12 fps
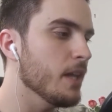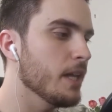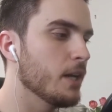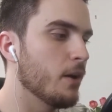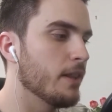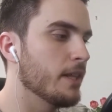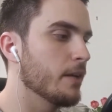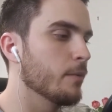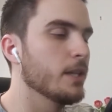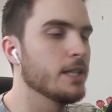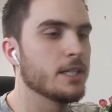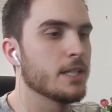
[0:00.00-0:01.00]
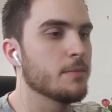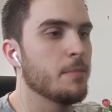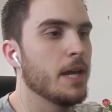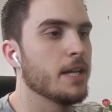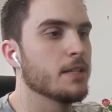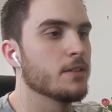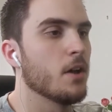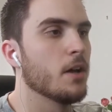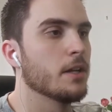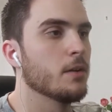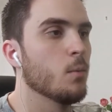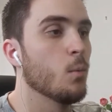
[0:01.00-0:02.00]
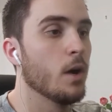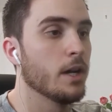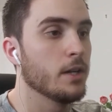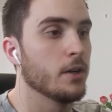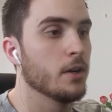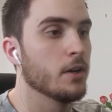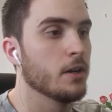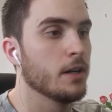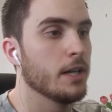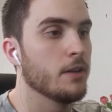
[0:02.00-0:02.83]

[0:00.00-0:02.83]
I think it really just depends on what you're